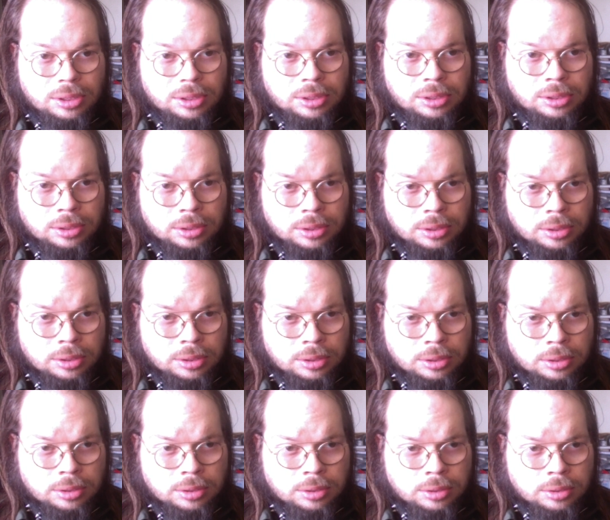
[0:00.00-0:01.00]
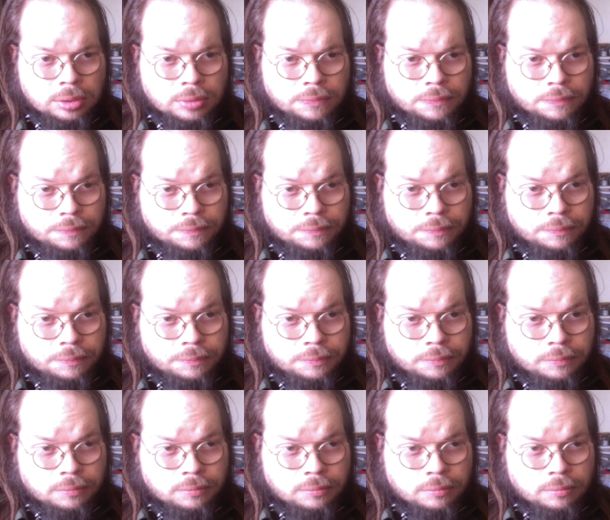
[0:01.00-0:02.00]

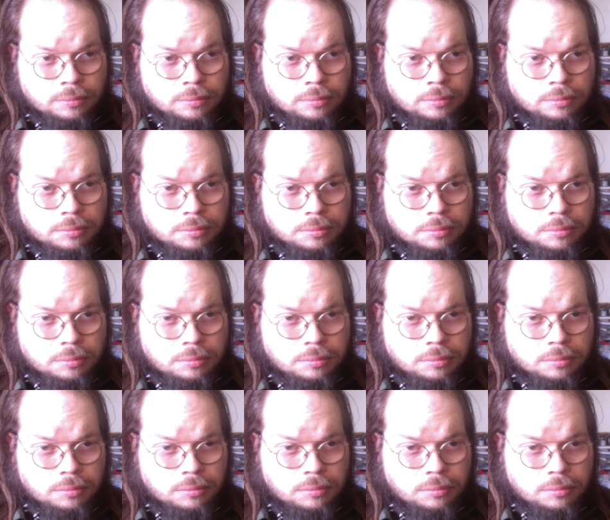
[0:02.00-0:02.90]
Nothing is said.